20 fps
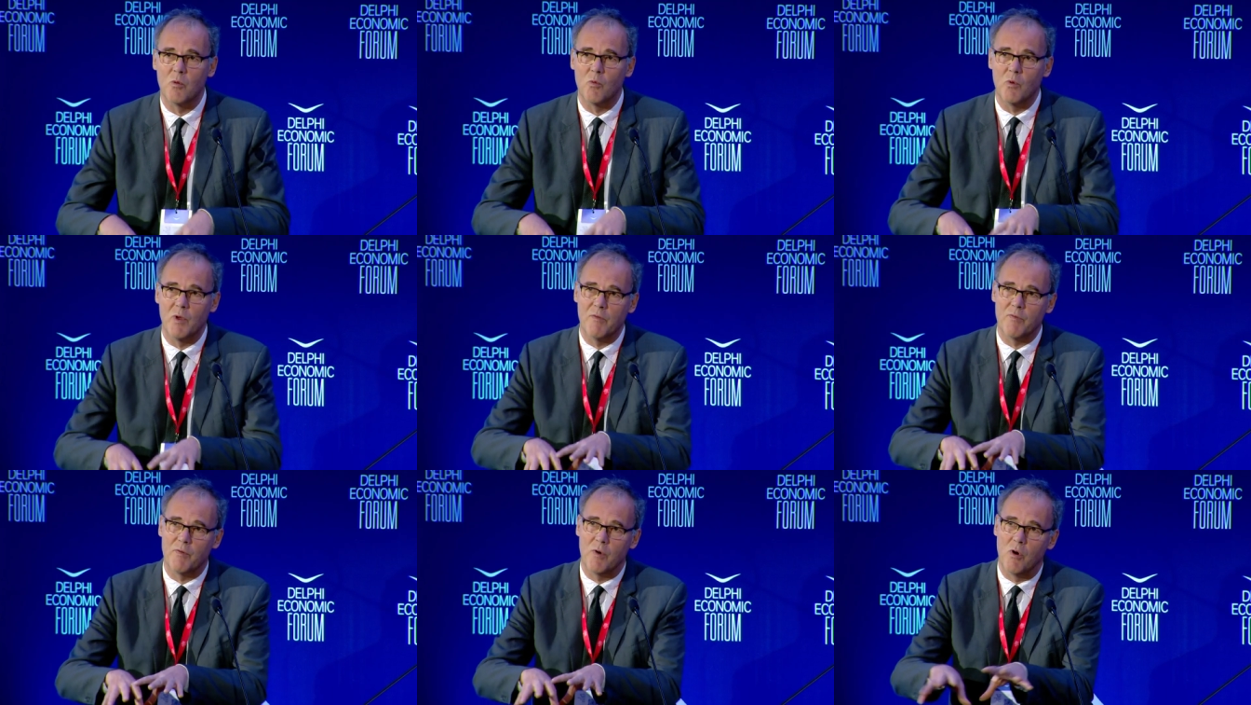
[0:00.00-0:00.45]

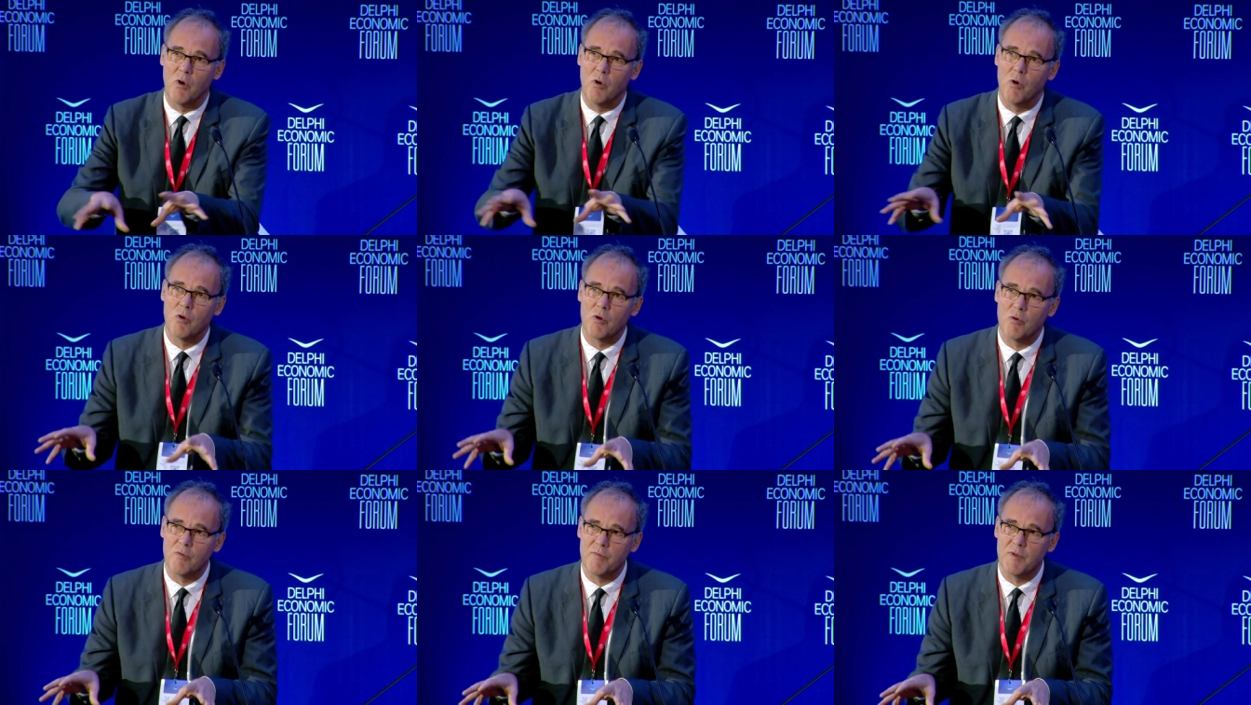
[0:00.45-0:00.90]
with
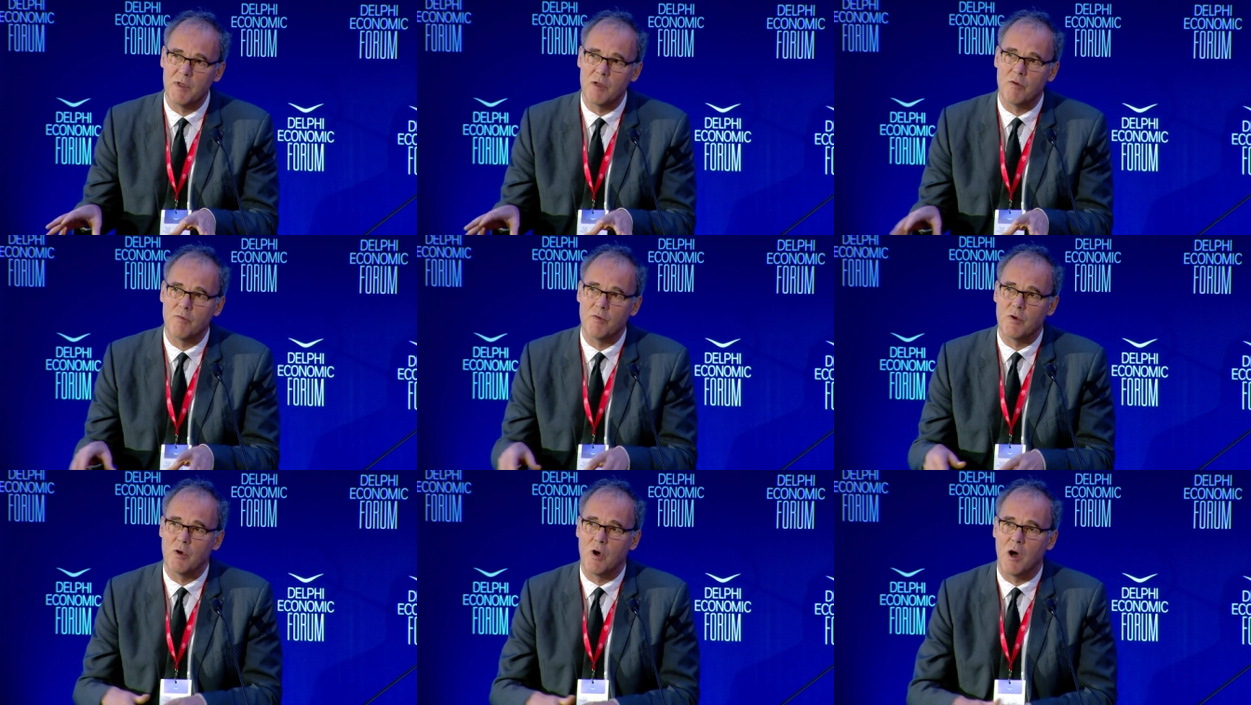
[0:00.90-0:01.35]
all of the
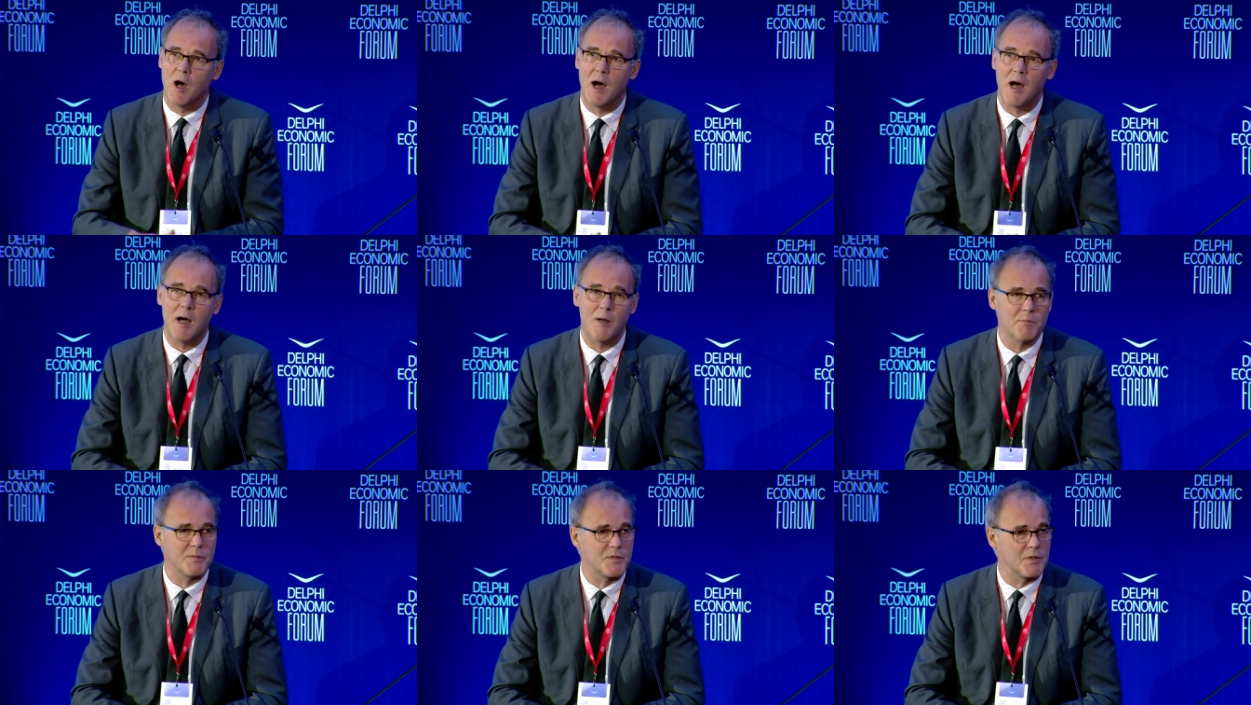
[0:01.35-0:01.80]
other
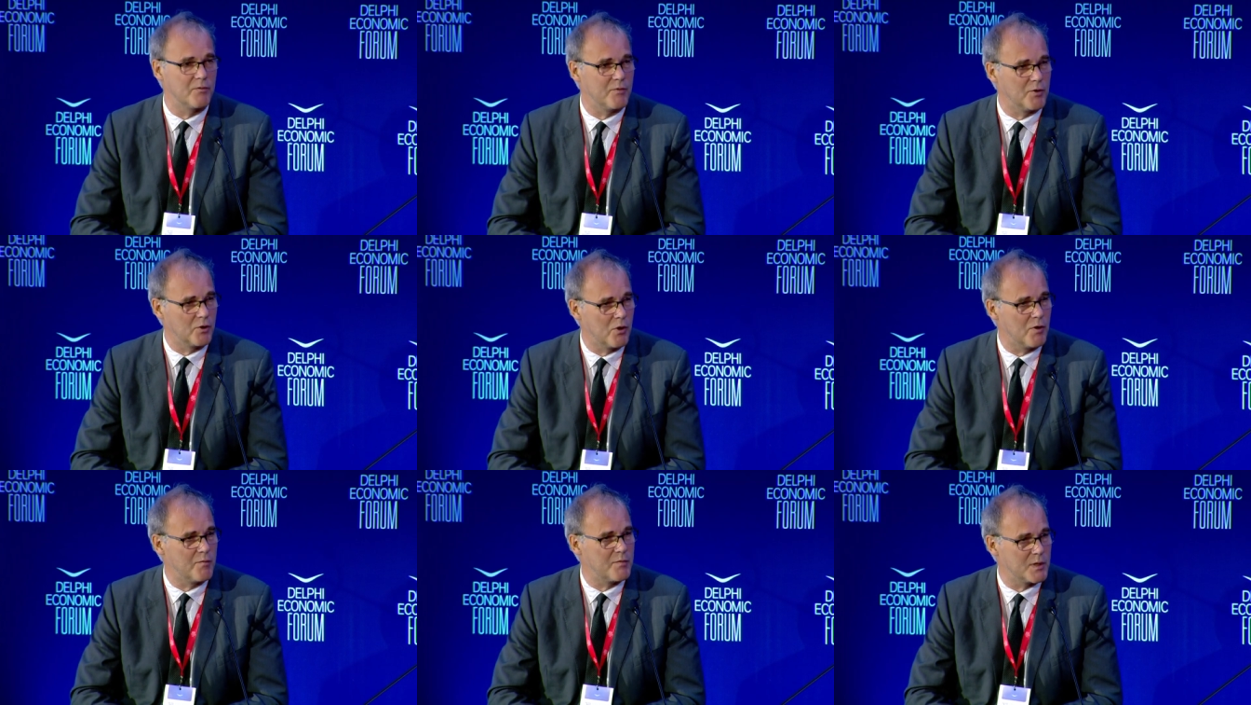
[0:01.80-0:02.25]
arms of
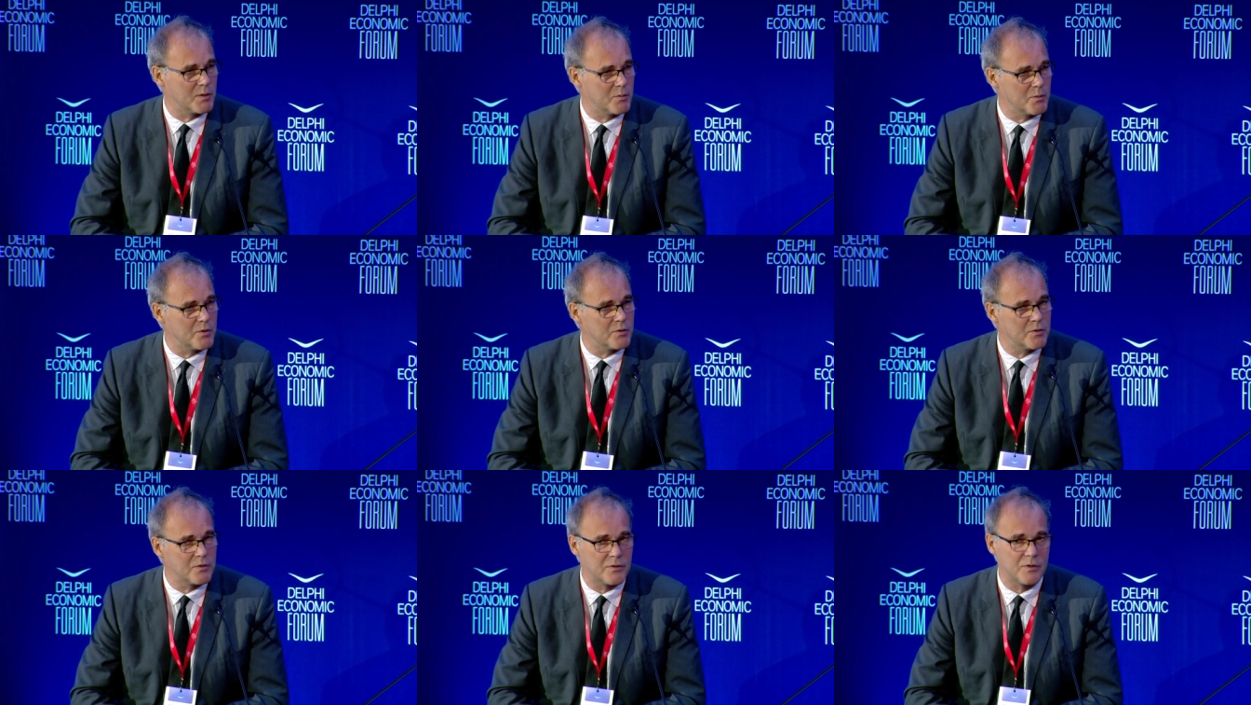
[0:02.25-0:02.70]
the
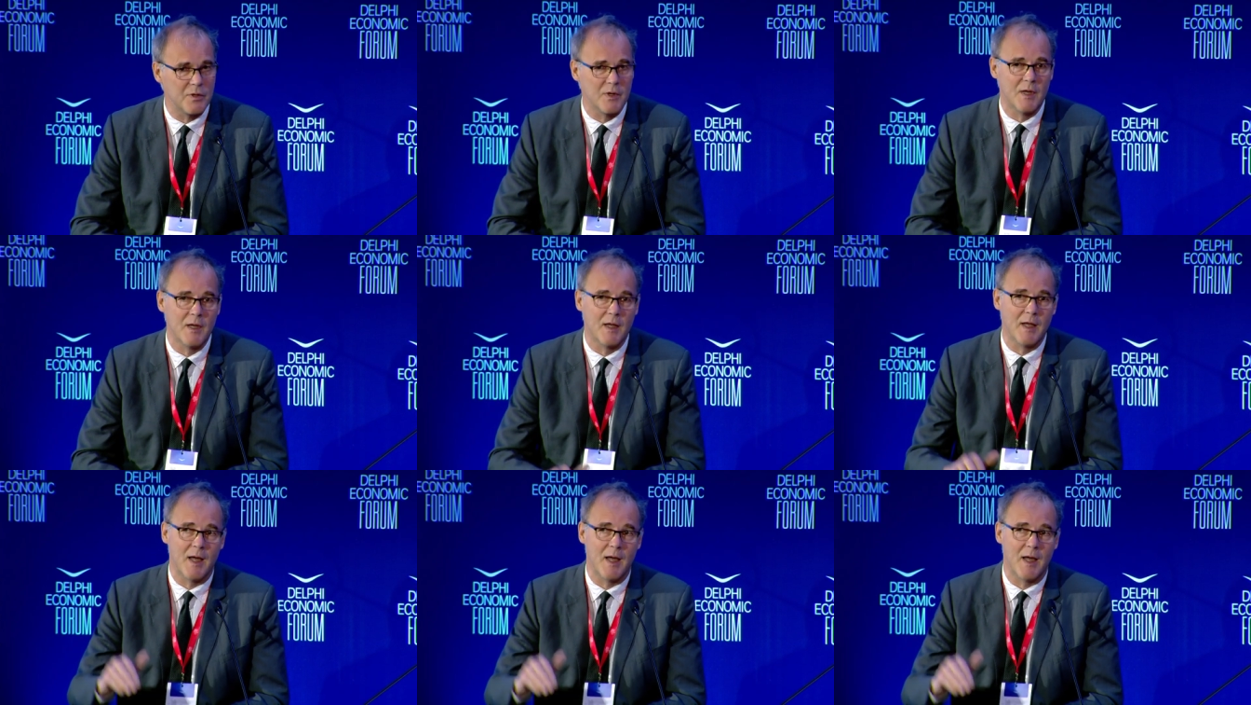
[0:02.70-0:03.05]
government